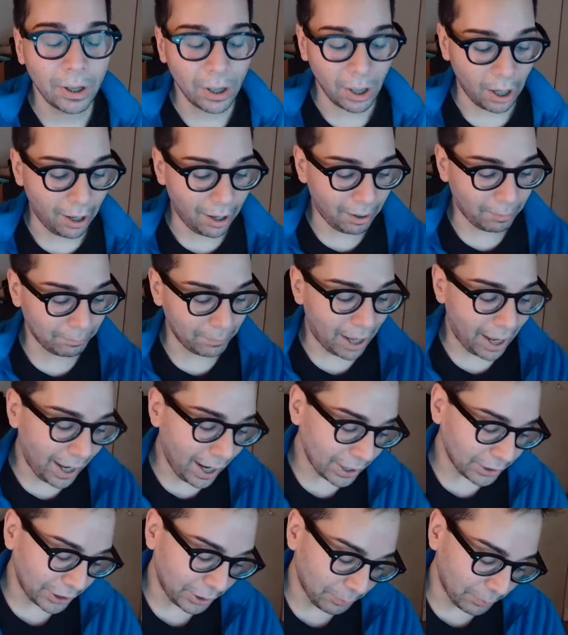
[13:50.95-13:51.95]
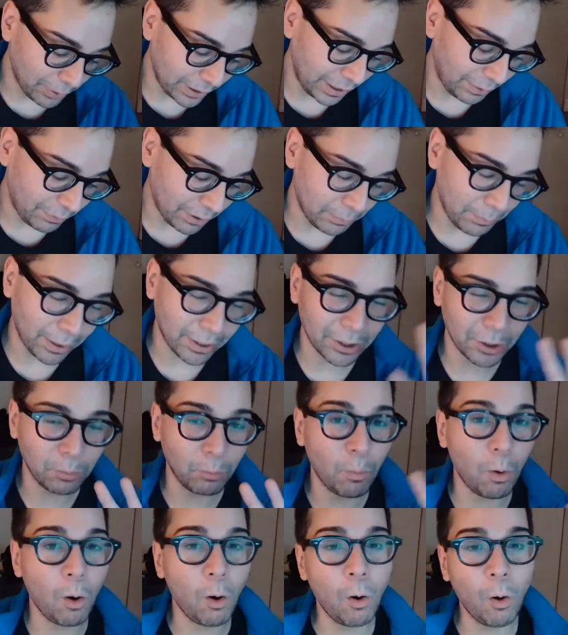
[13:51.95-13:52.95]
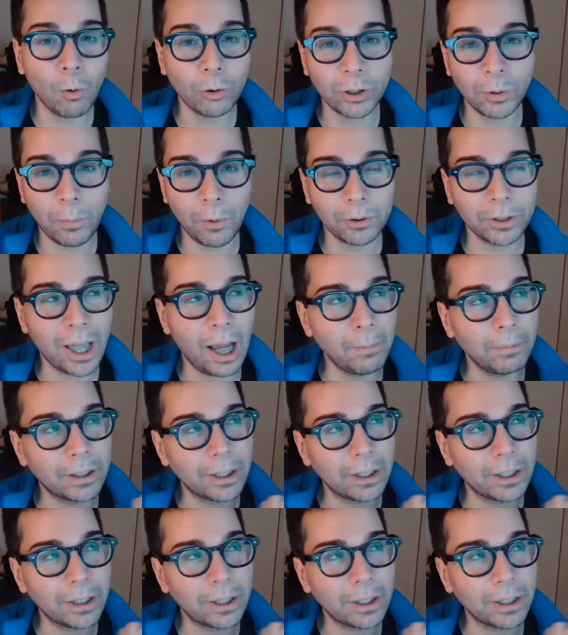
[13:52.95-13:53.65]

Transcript: I actually received this message multiple times.